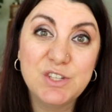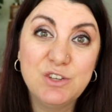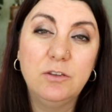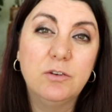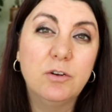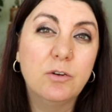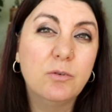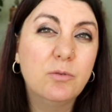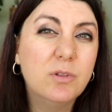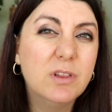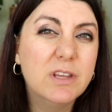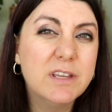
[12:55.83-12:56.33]
you
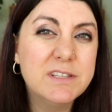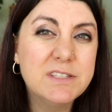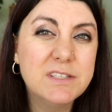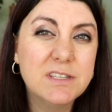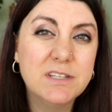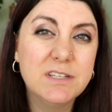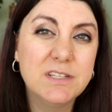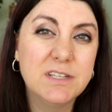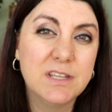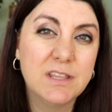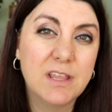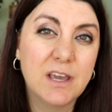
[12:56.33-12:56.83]
don't
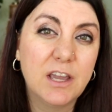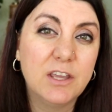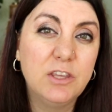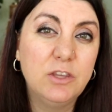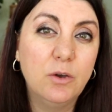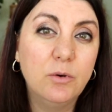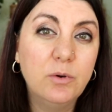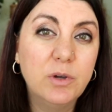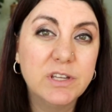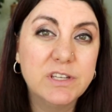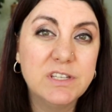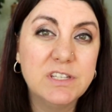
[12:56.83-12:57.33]
listen to that
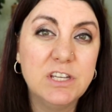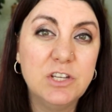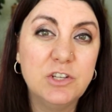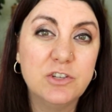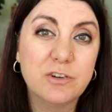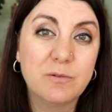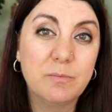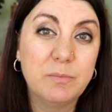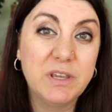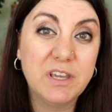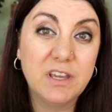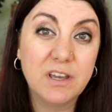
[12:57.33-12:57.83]
yoga
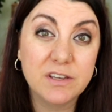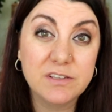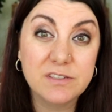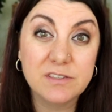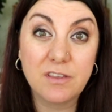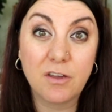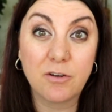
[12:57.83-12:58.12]
teacher because